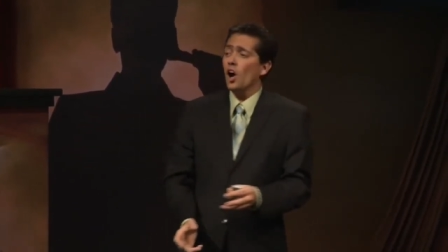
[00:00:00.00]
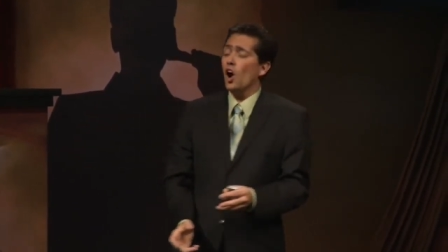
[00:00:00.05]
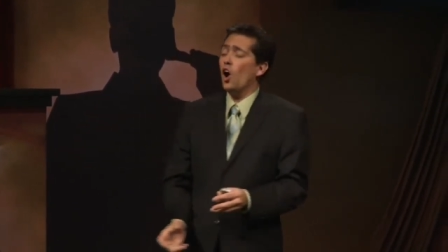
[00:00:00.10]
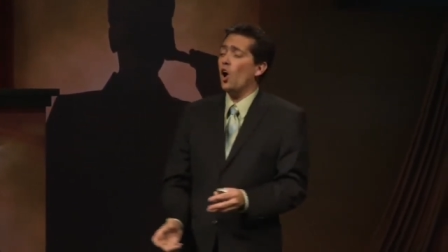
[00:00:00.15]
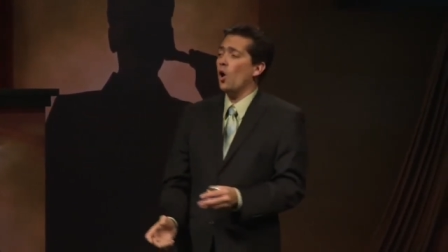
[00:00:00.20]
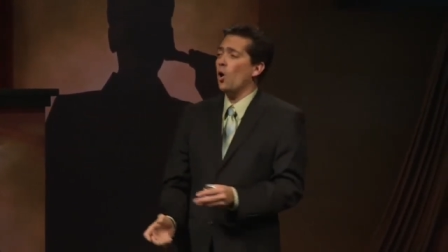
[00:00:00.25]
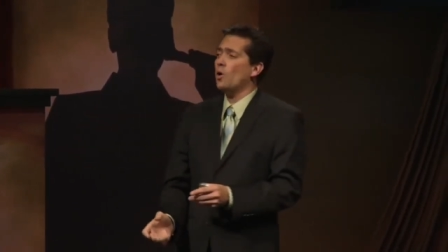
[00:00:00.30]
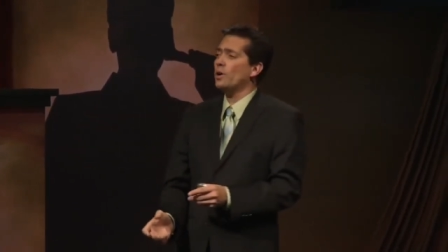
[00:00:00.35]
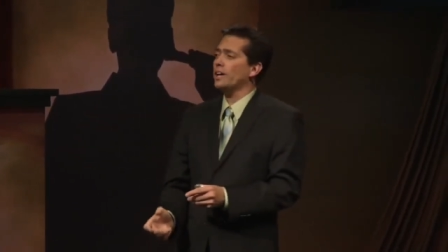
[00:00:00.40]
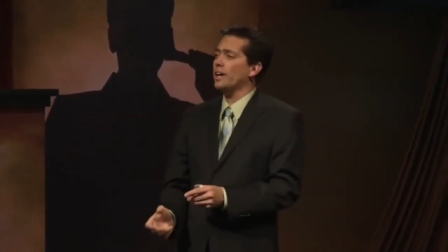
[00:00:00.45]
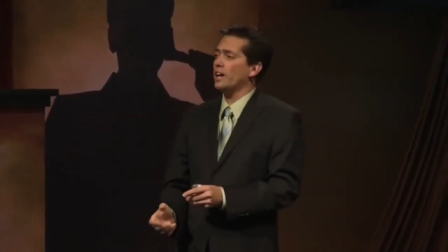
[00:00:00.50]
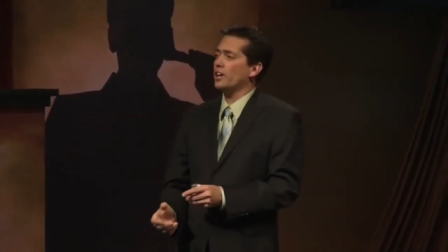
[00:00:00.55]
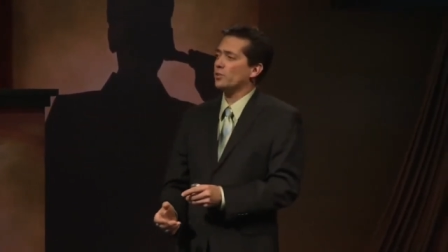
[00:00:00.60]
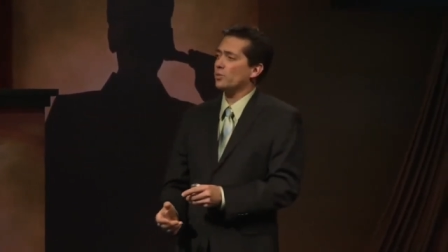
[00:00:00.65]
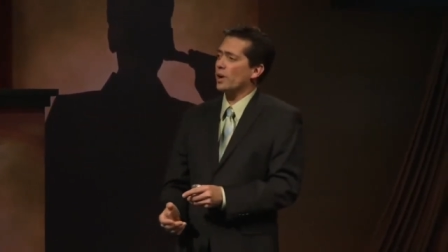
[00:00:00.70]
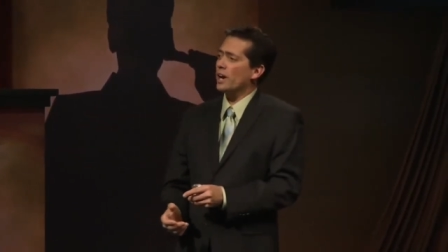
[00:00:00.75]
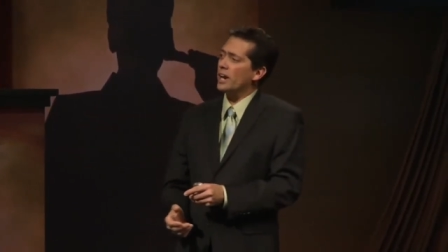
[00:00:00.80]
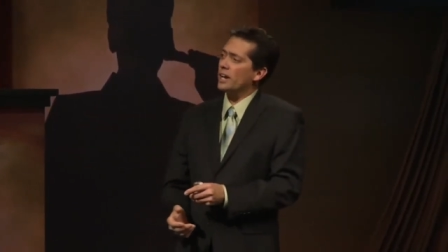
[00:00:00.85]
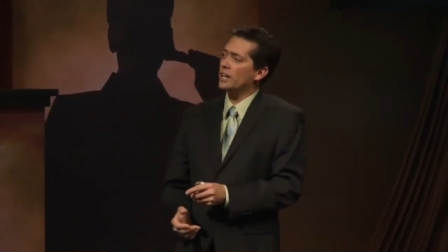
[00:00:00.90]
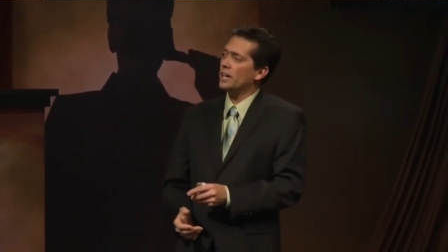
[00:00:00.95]
Oh, okay,
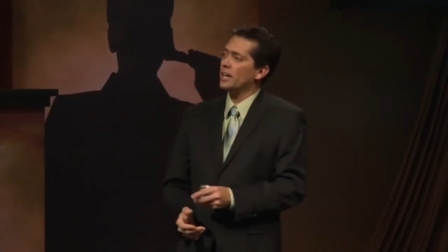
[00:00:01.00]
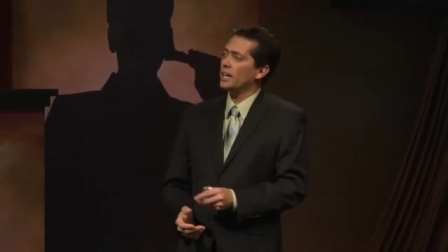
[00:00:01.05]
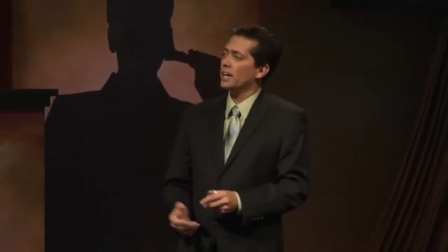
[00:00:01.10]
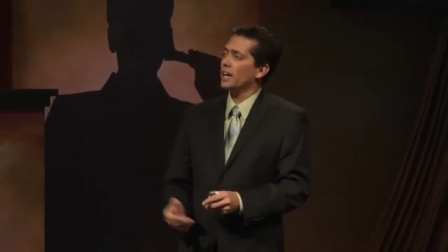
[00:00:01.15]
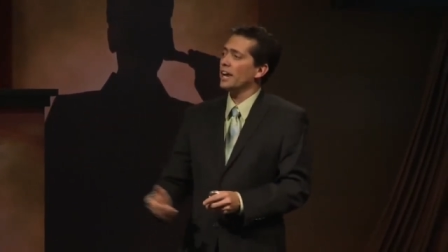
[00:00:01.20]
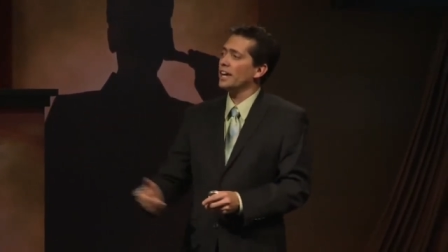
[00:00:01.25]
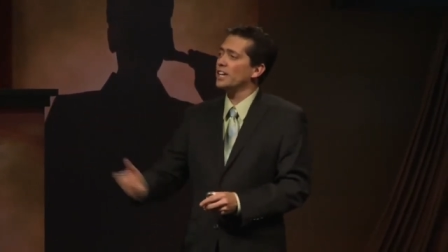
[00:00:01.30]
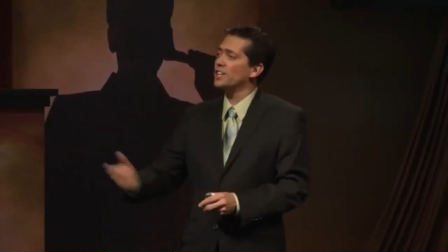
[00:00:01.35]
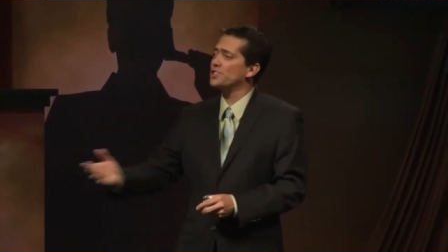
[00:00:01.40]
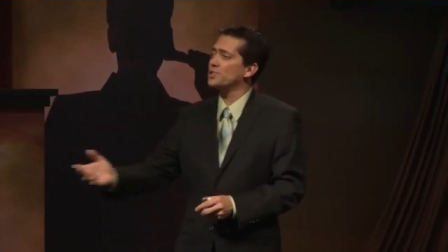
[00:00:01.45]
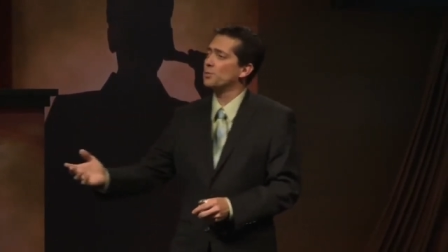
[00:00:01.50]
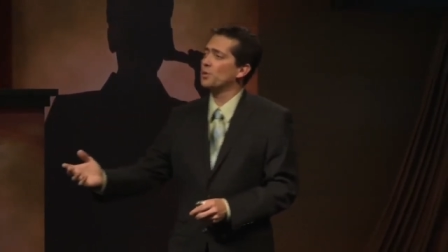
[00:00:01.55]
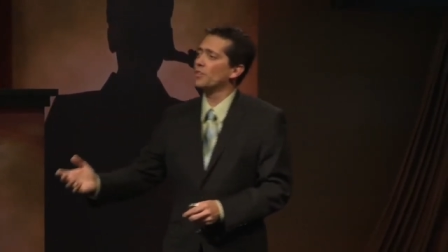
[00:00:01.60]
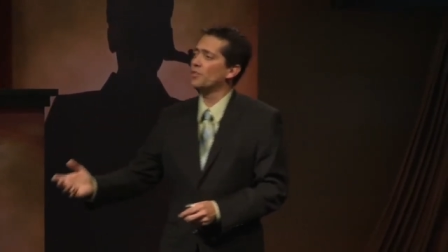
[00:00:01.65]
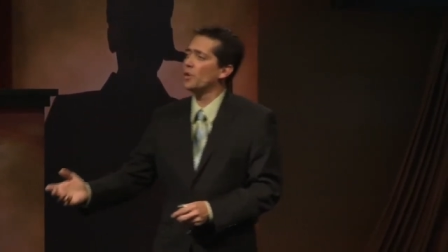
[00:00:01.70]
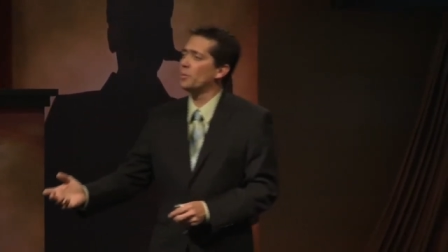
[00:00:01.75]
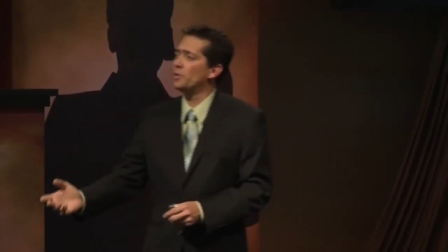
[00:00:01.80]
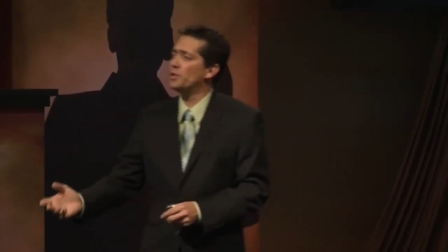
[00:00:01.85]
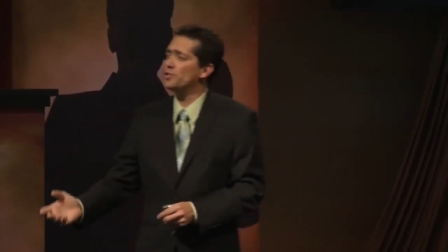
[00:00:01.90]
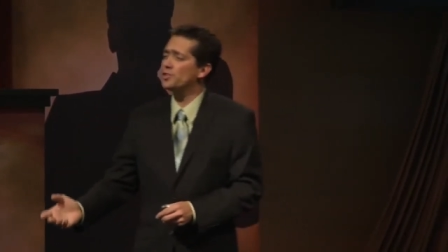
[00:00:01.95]
great. Can I get some more of her